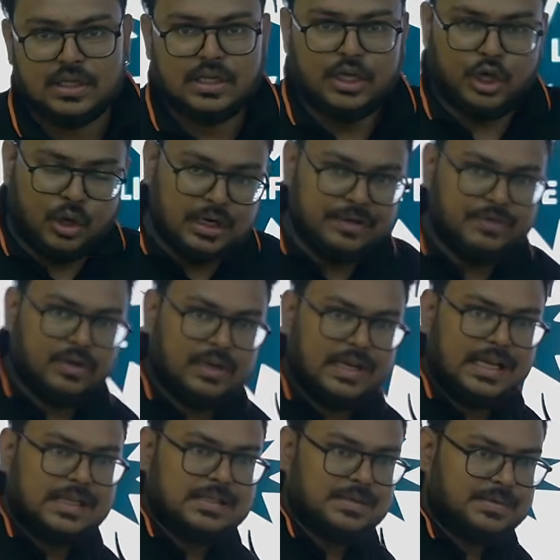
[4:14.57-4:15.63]
Non-living
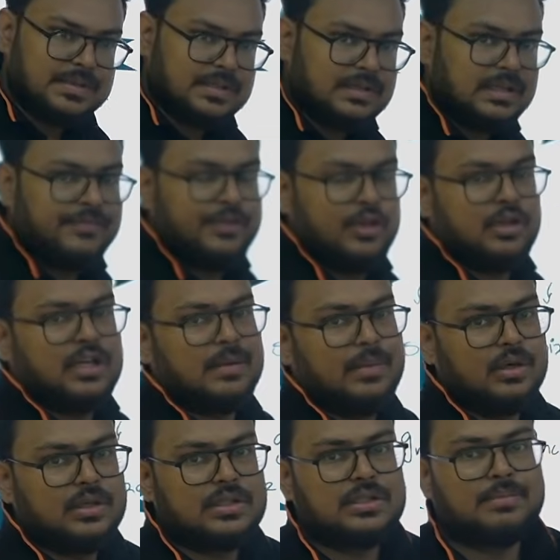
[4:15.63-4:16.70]
organisms, if we talk
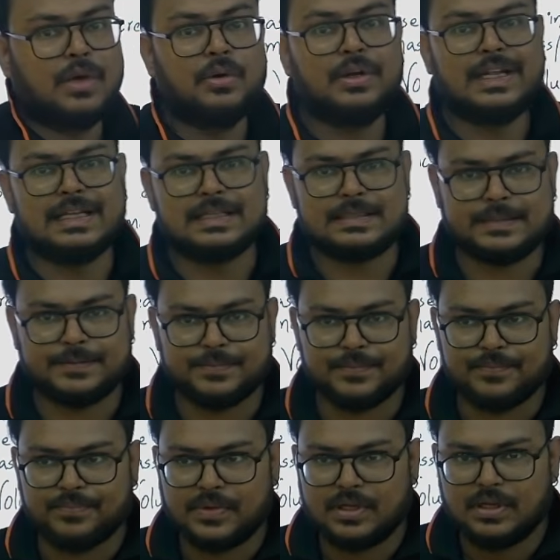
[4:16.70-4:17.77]
about mountains,
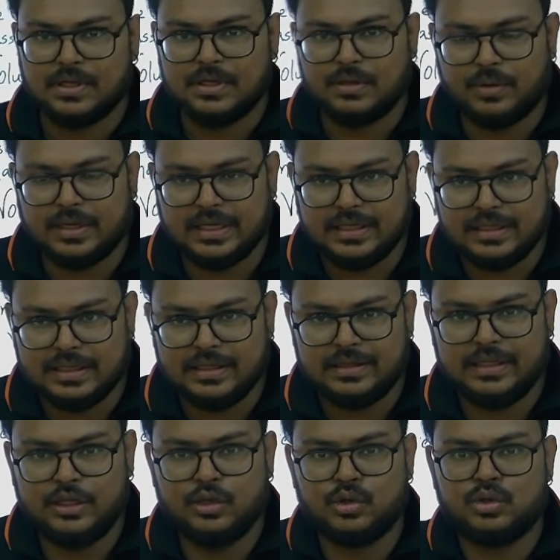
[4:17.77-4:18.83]
okay,
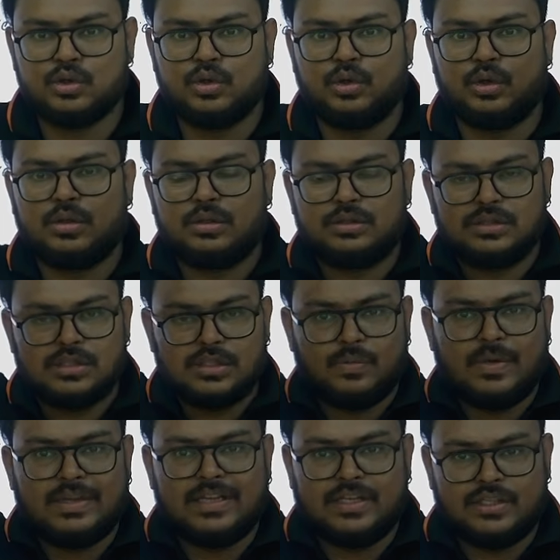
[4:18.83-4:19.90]
they used to grow
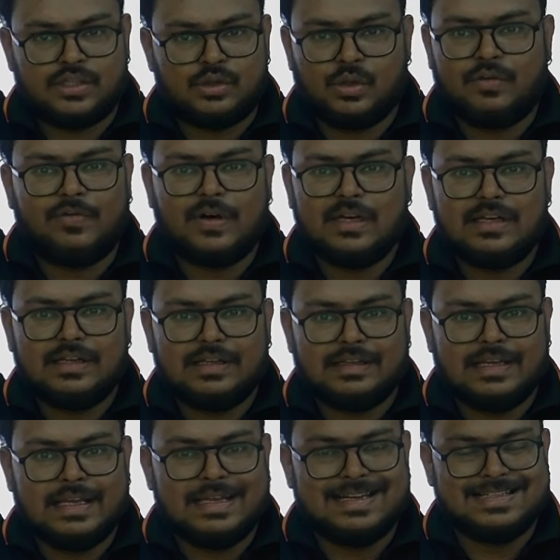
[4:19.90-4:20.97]
when there is a snowfall,
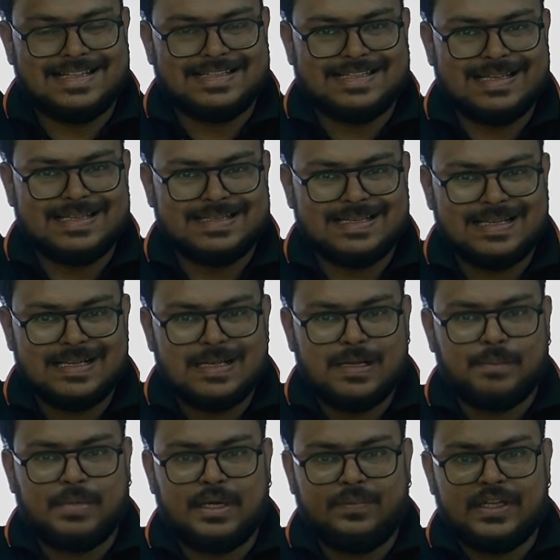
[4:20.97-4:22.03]
they increase in size,
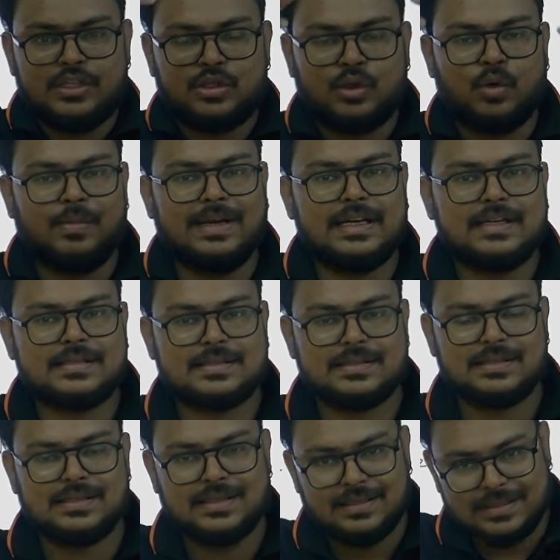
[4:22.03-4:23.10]
but when snow
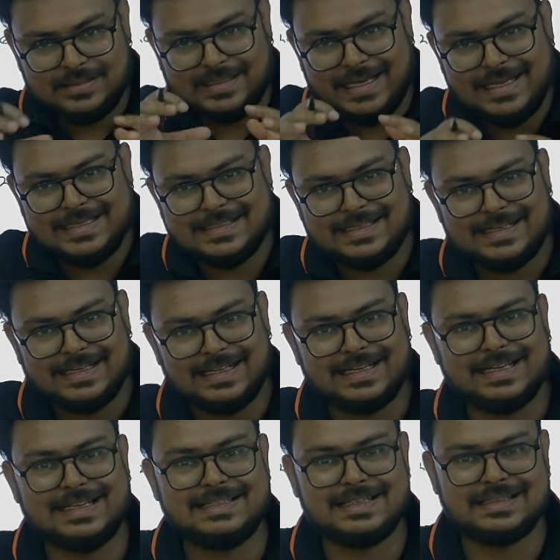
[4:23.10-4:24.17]
melts, the size
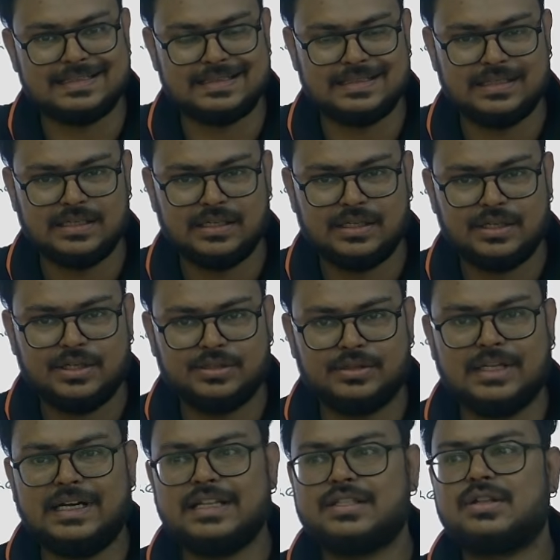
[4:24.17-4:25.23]
decreases. So
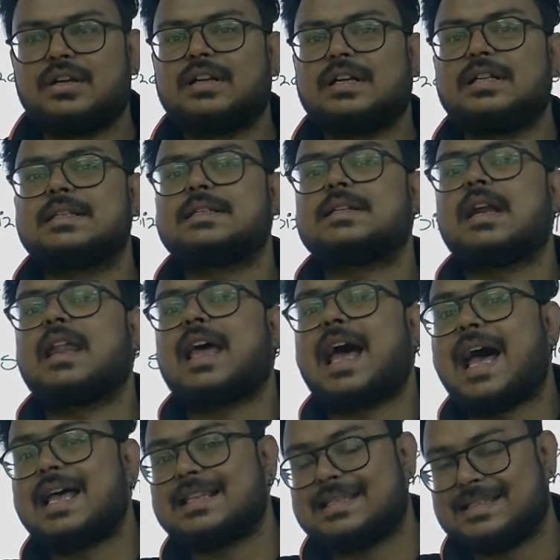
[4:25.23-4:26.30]
that is not considered
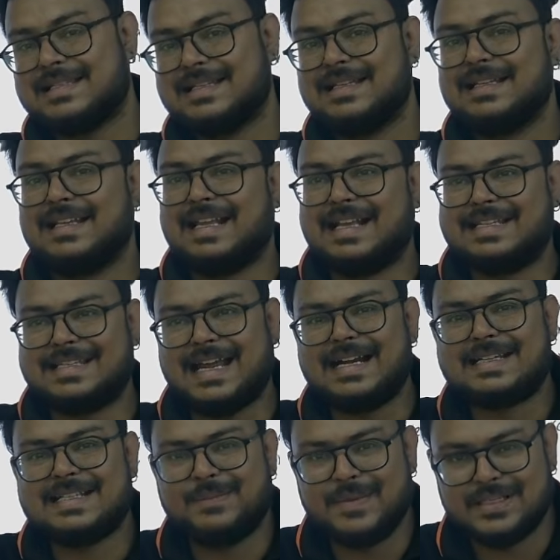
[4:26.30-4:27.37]
as exact
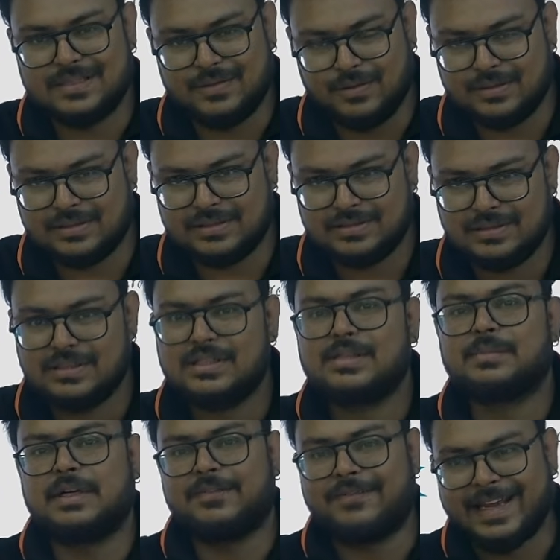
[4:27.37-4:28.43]
same as growth,
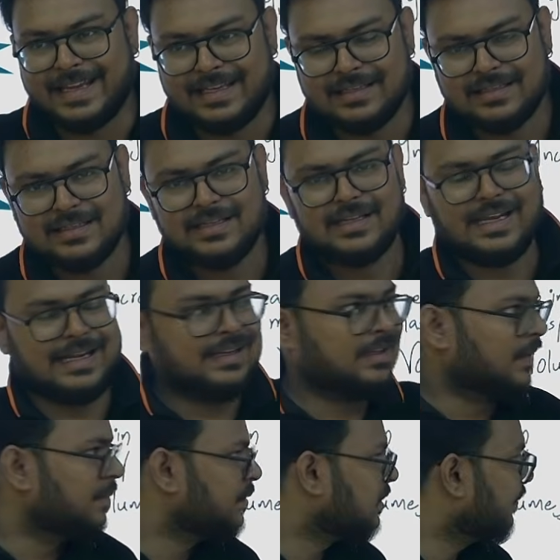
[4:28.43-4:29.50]
but fine. In
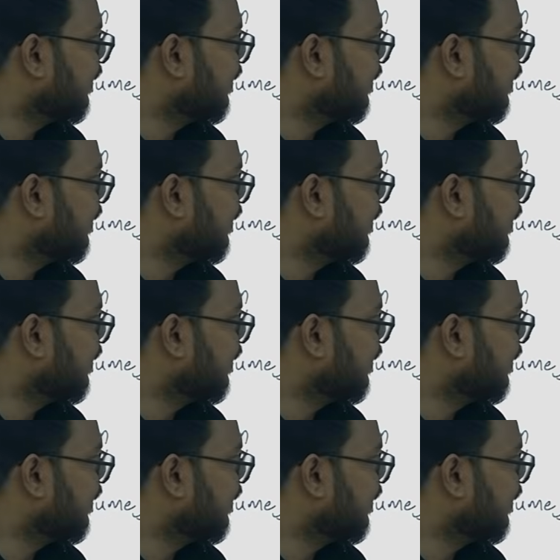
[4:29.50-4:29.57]
terms of